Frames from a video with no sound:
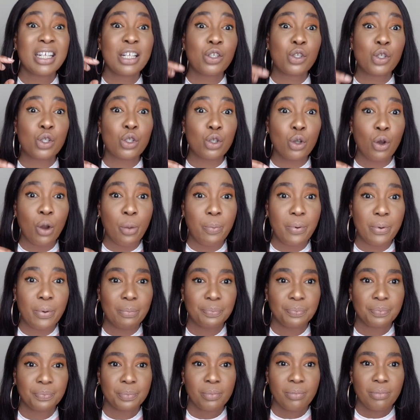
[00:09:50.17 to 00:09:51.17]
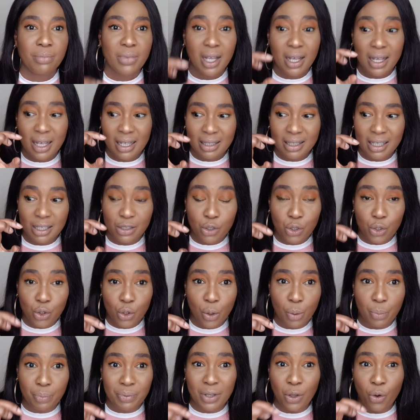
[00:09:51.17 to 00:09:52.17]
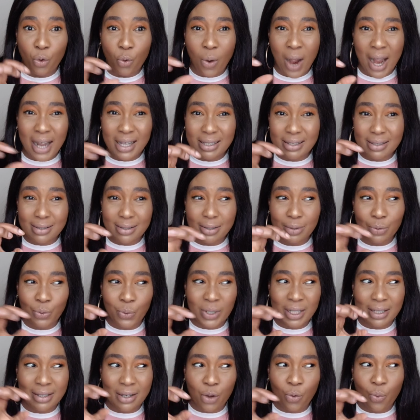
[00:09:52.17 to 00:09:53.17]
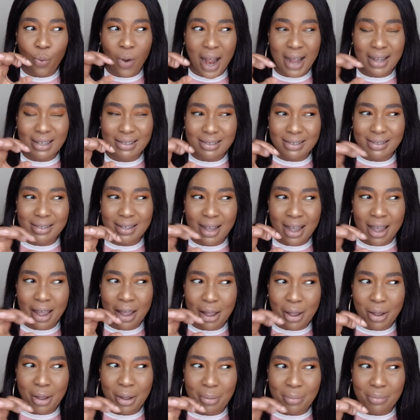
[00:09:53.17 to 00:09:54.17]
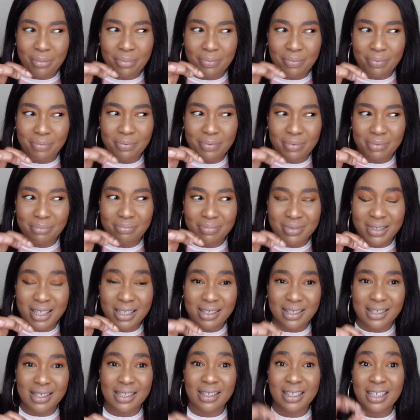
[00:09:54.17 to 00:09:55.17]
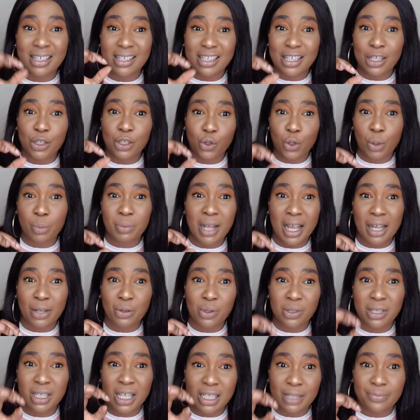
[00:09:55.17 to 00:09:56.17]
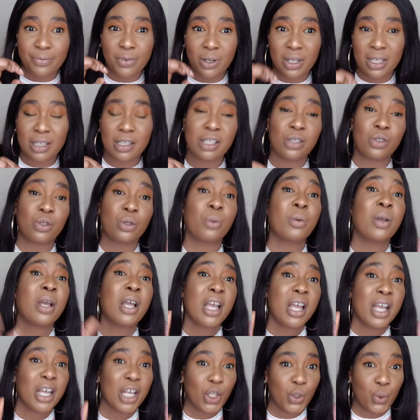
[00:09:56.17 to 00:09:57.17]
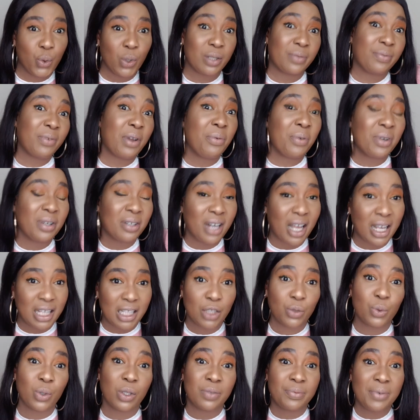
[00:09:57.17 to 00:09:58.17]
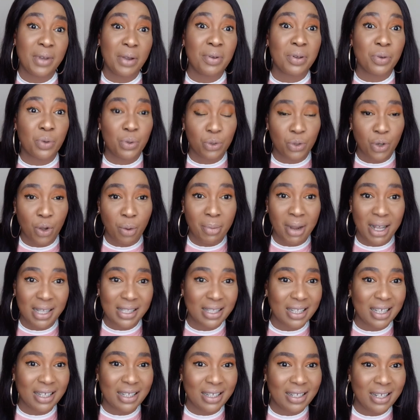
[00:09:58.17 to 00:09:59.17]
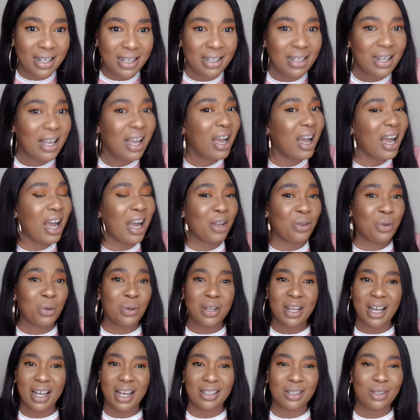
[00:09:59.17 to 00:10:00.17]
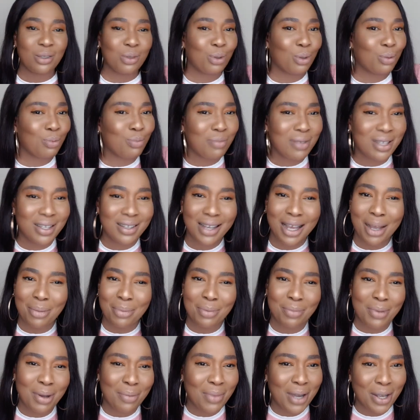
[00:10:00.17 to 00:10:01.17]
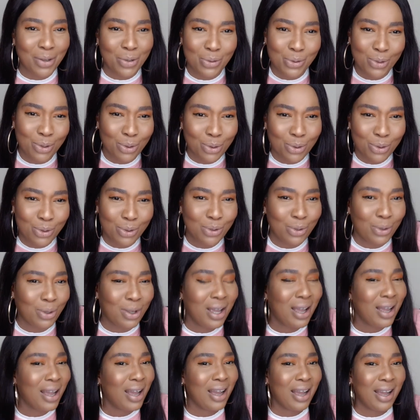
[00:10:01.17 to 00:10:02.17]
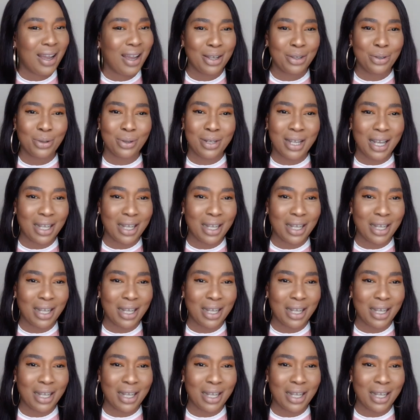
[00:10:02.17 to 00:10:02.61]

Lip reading: soap, the white with the white this thing is the soap that I use, the exfoliating soap. It was very nice. It was very good on my skin then. And you guys know me, I mean, mama used to use it. And you